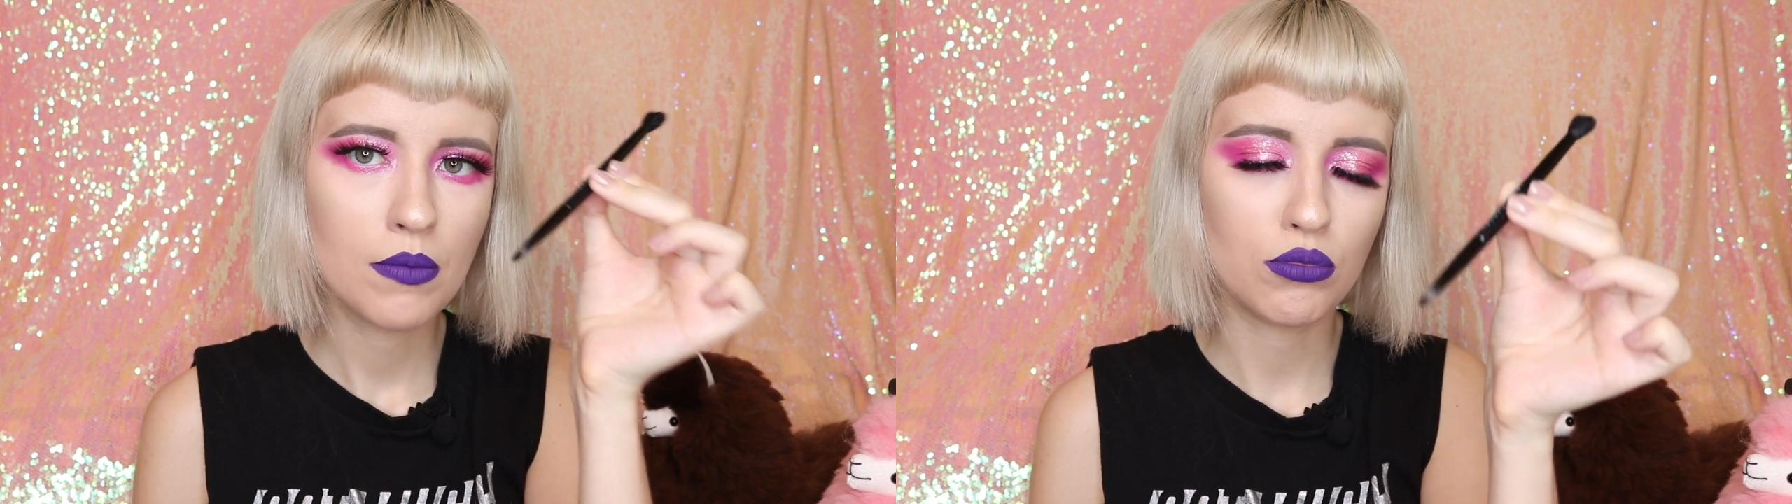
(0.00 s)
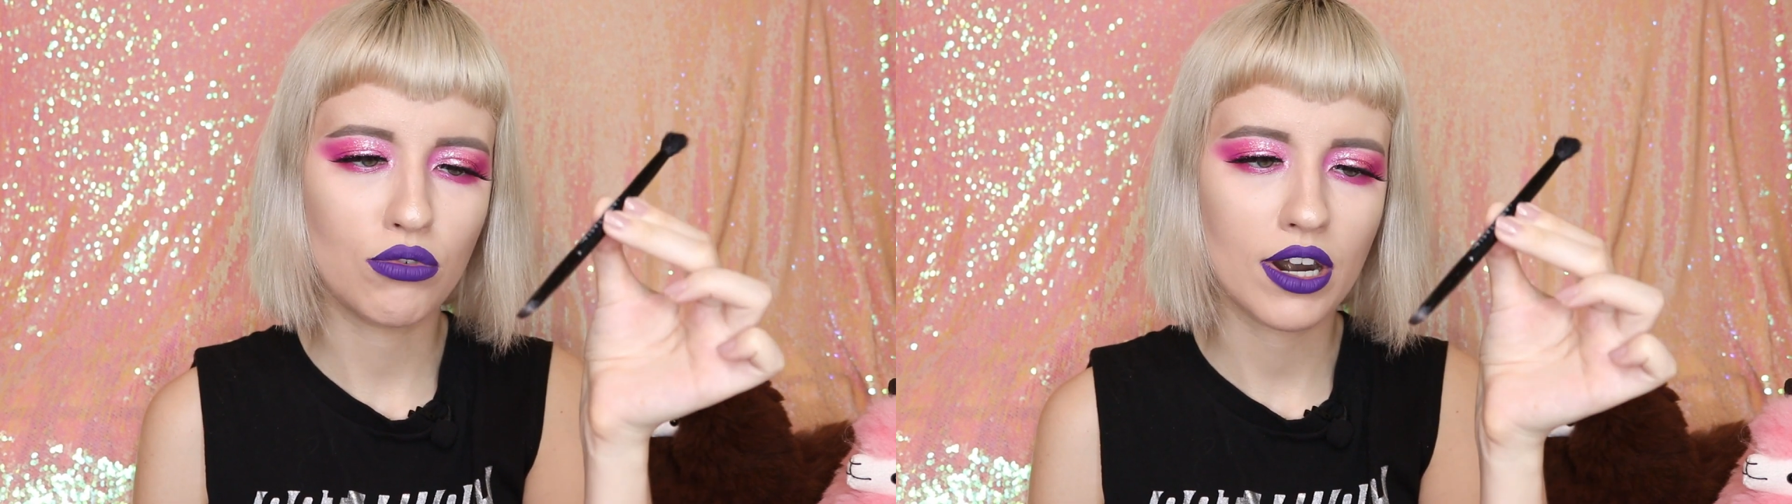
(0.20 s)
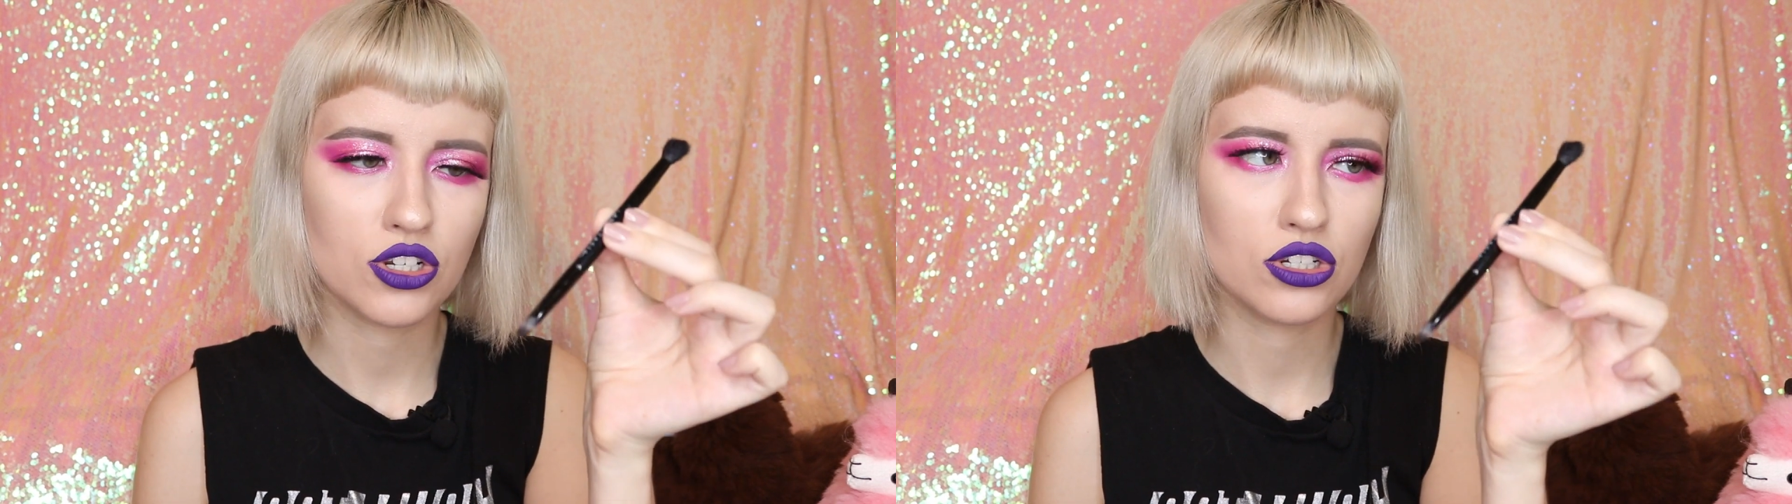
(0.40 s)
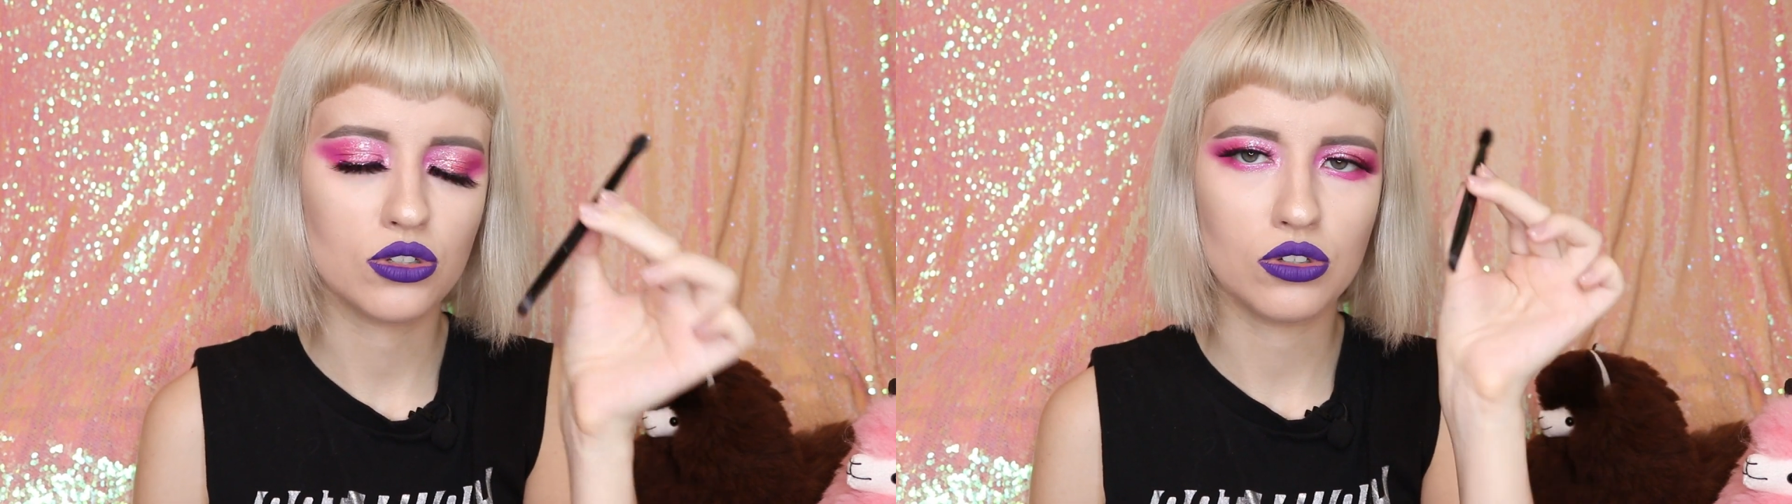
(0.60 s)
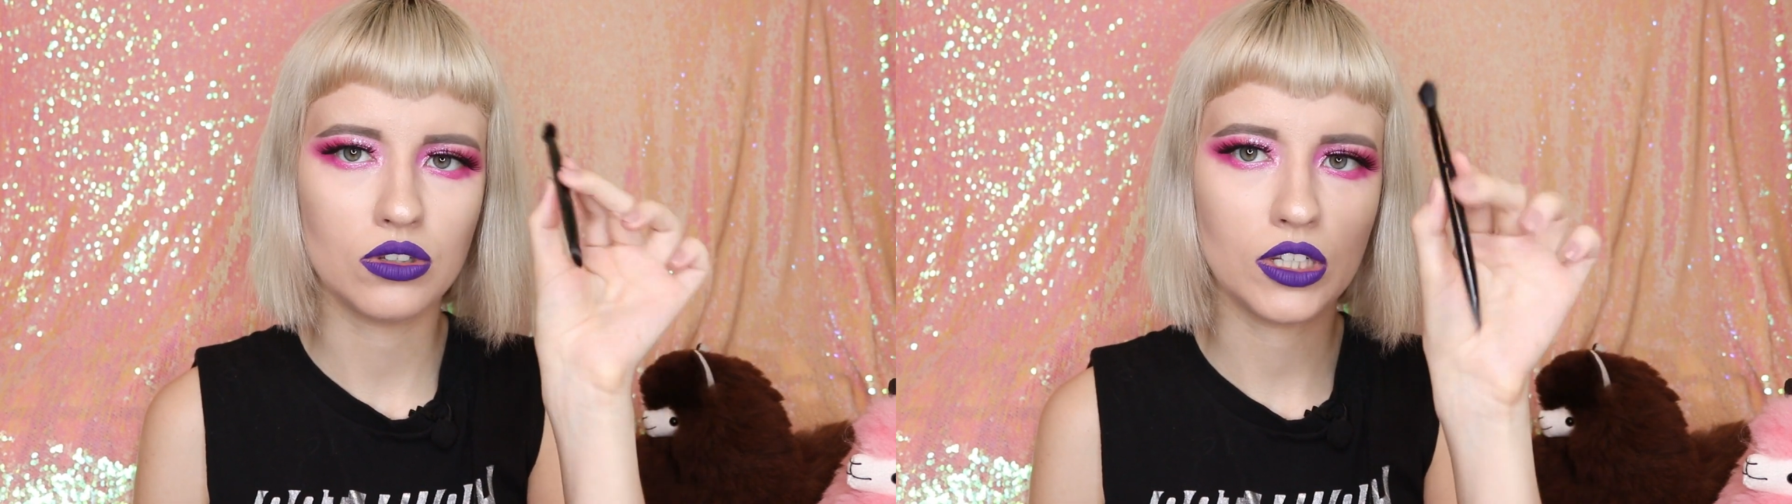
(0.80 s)
brush,
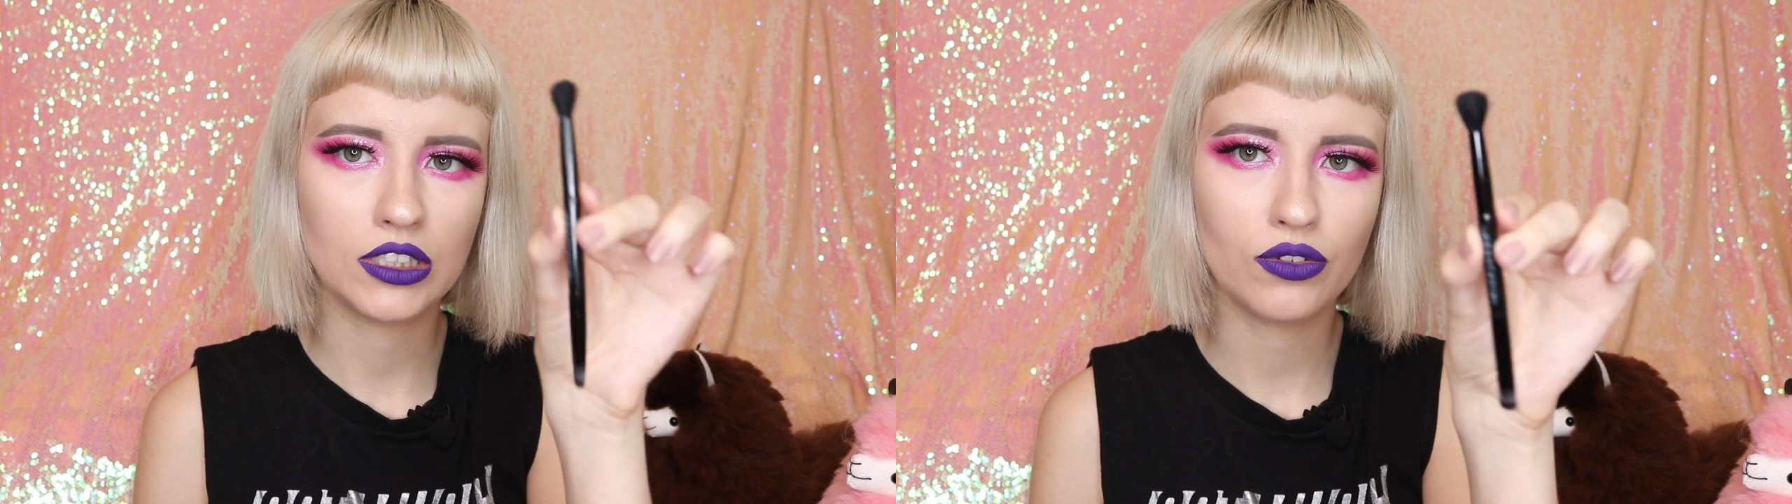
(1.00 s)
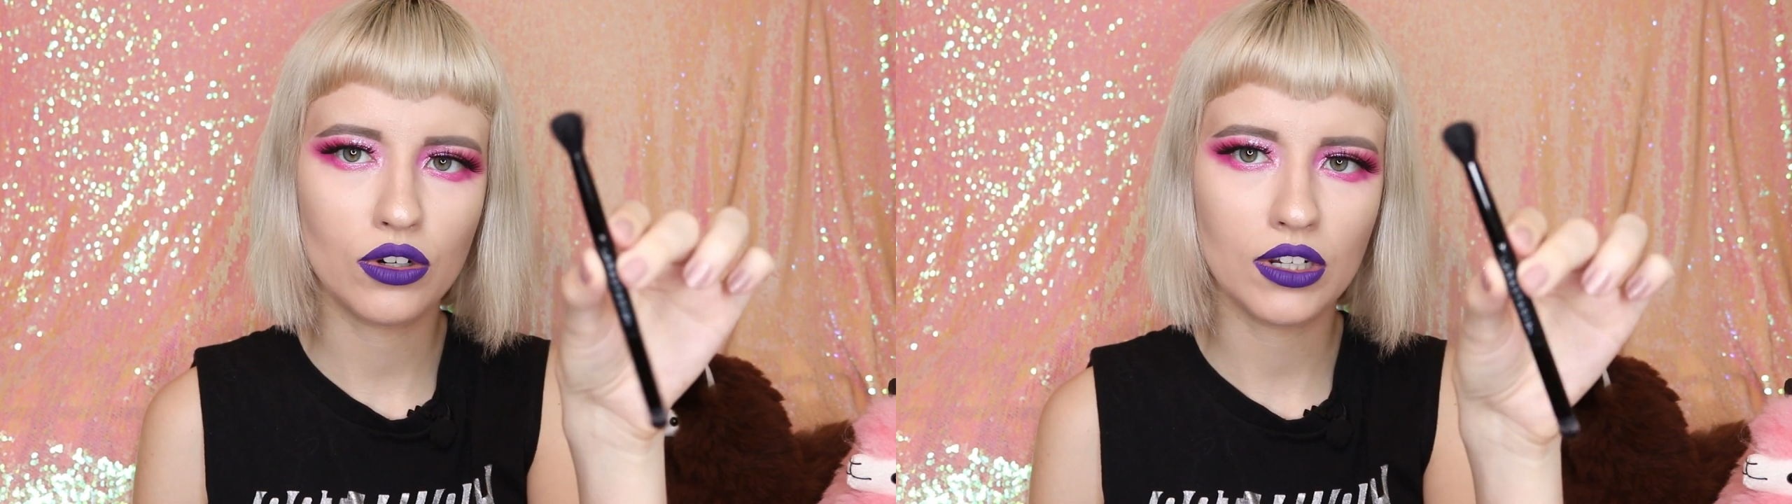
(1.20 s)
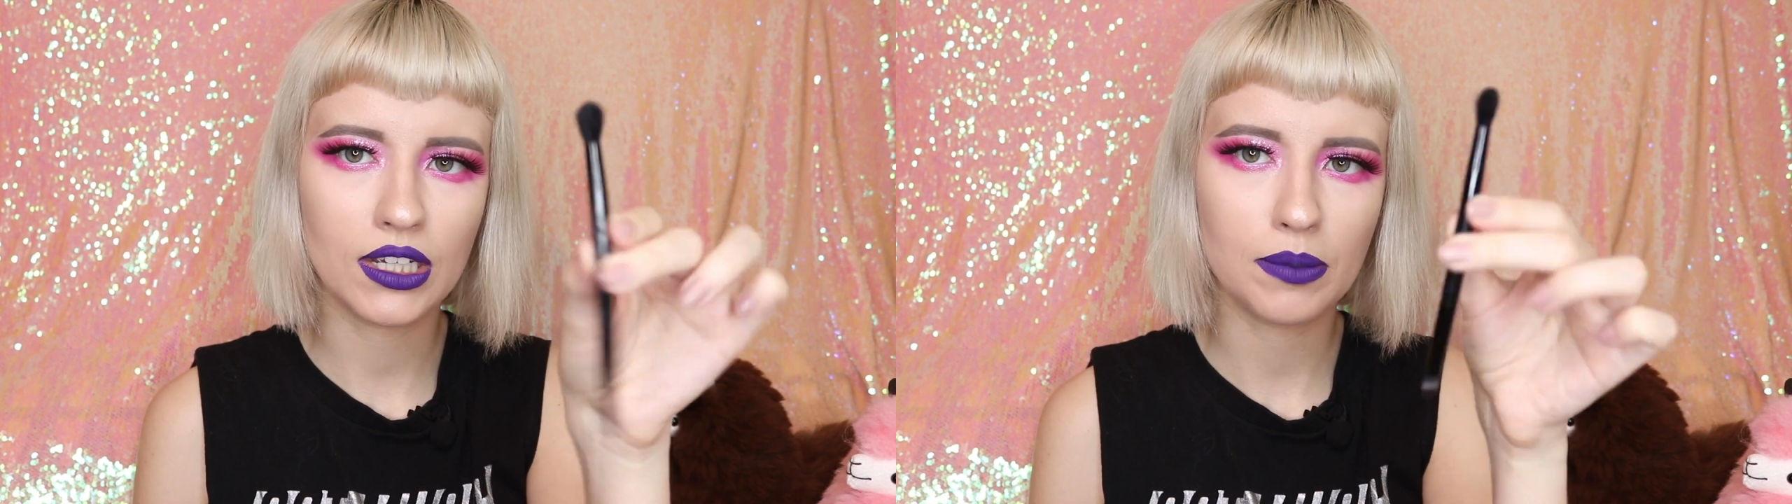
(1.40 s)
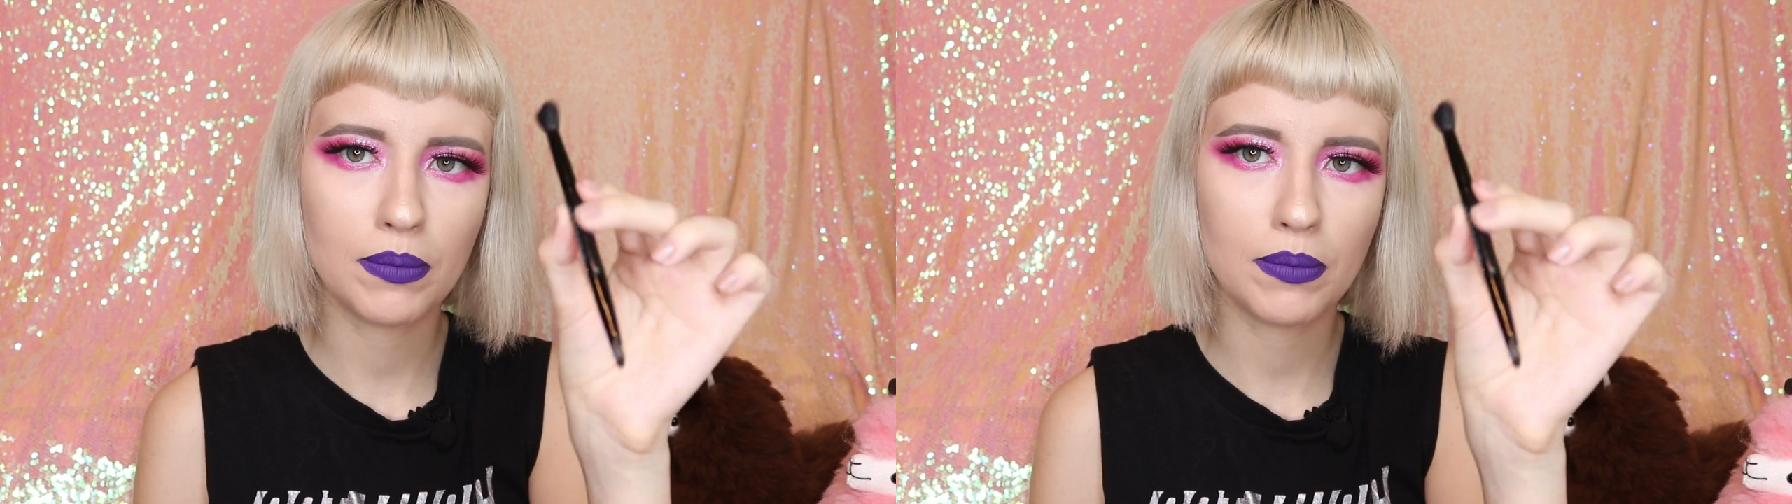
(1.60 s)
just using this for the